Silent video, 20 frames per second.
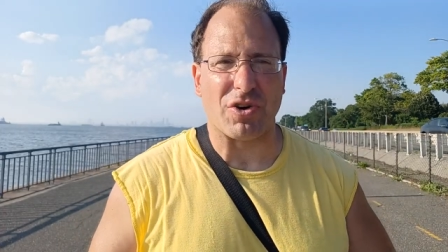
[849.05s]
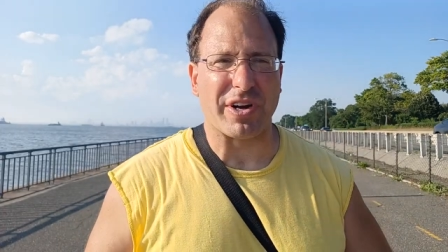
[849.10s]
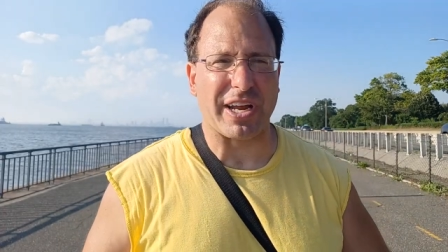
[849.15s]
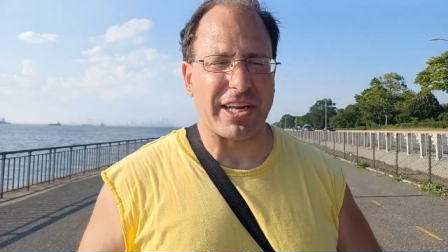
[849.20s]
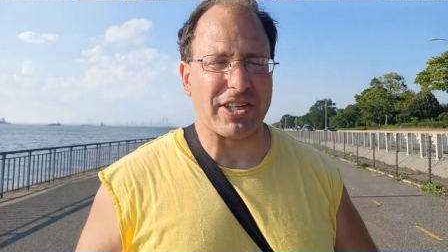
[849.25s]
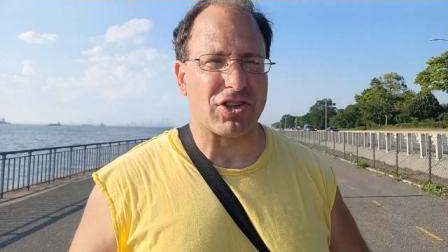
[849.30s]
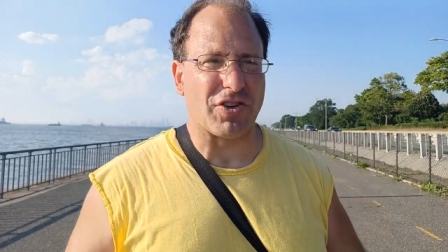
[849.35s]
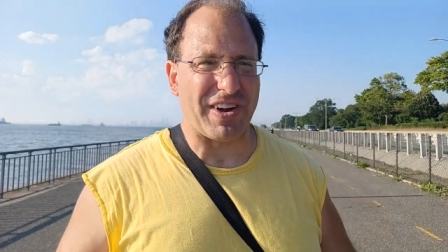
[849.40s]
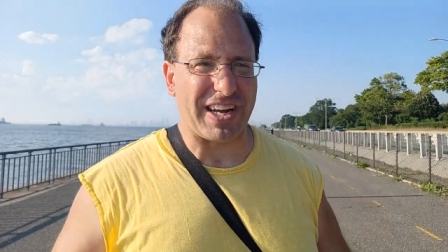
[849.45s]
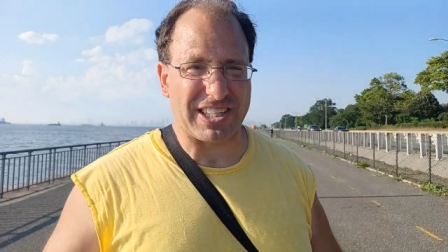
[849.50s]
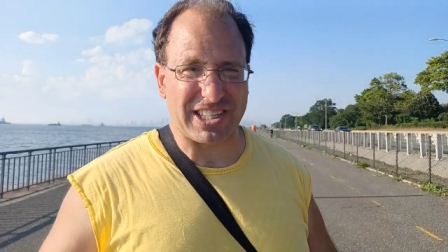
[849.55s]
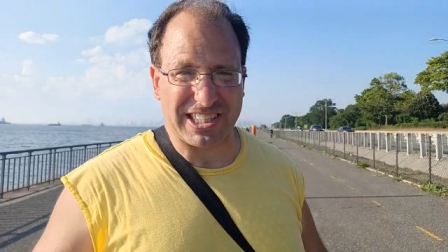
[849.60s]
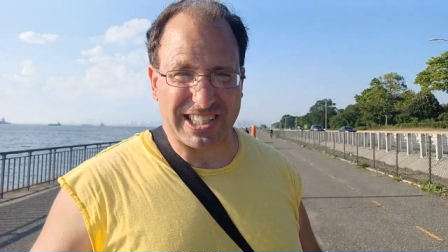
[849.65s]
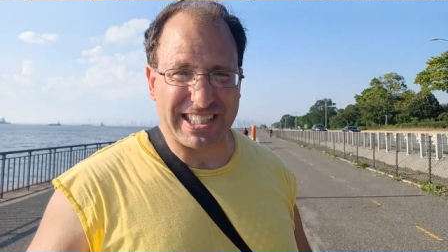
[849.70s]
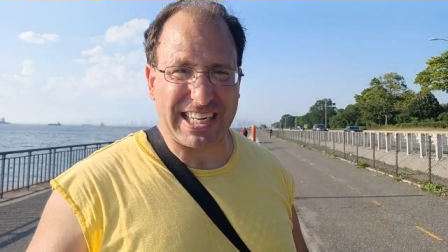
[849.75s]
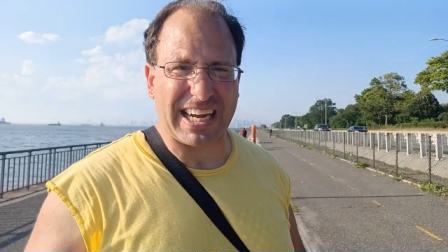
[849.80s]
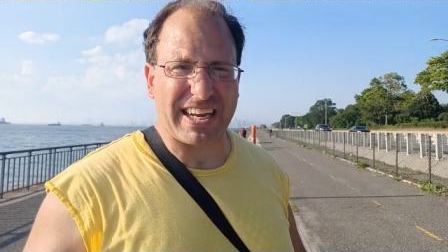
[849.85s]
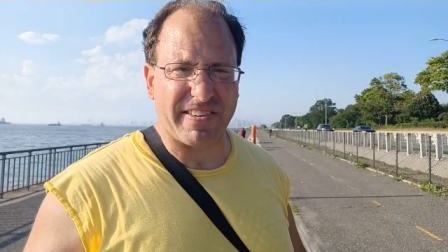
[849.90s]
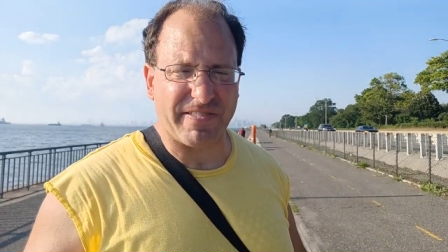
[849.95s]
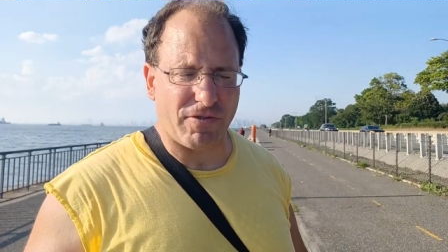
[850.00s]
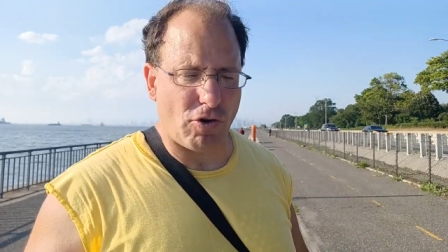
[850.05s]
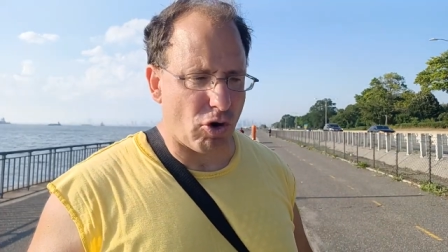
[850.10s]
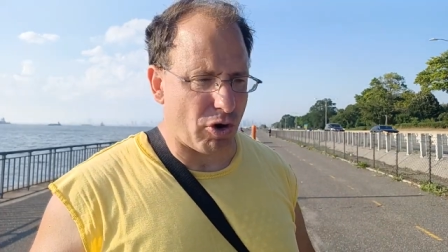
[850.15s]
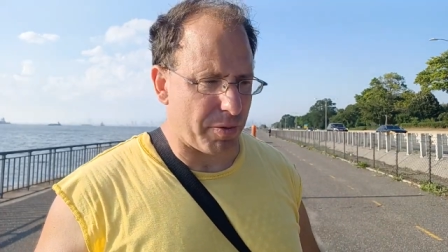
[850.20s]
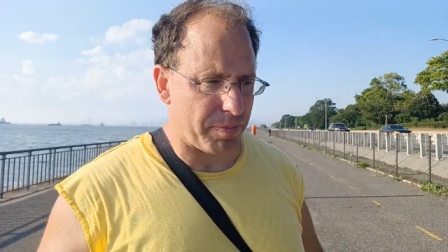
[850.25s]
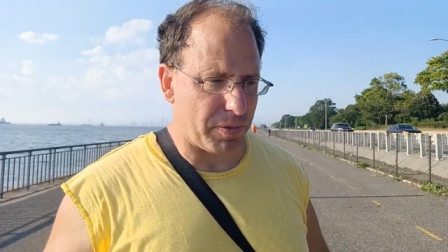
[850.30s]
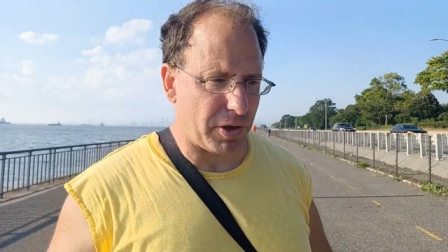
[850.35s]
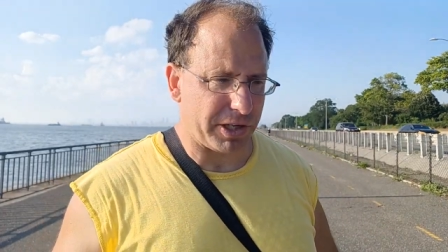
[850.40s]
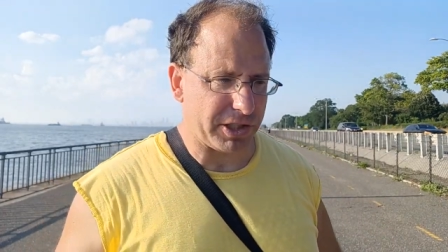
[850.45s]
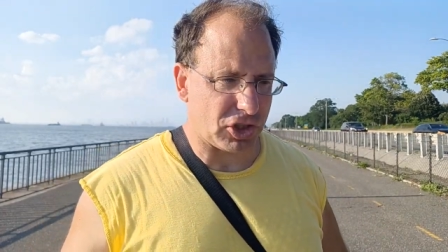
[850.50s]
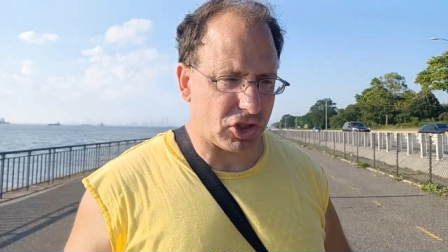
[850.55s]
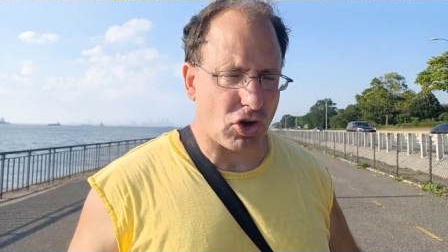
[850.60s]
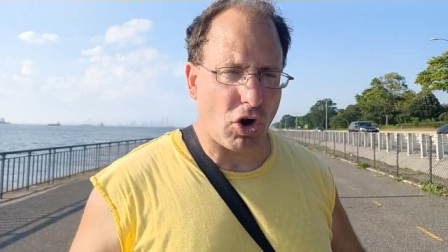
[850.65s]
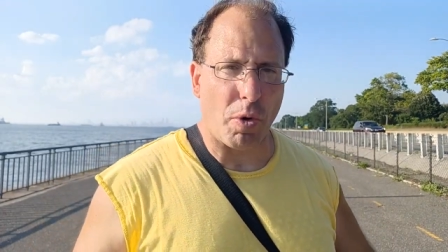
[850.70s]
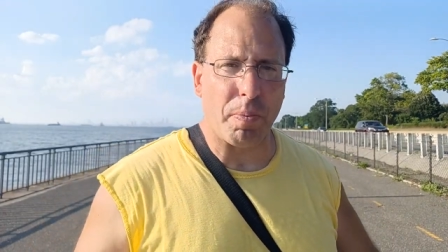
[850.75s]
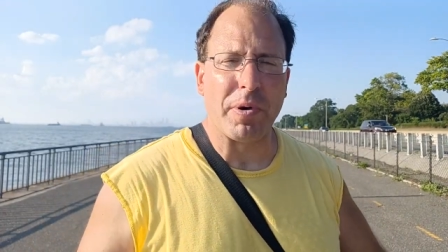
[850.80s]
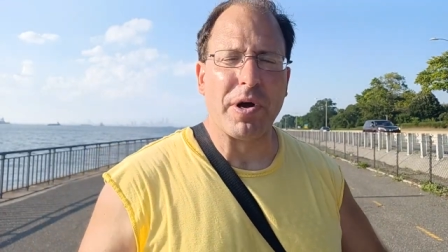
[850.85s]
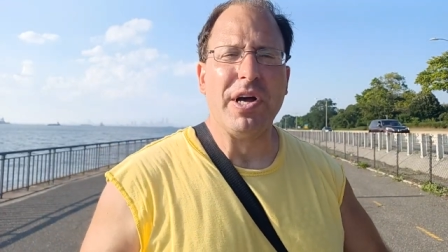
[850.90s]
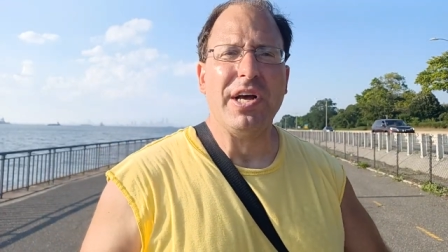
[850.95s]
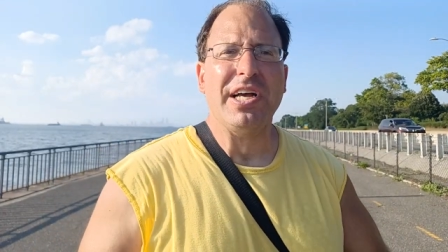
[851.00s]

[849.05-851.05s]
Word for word: okay? So that's your second focal plane scope.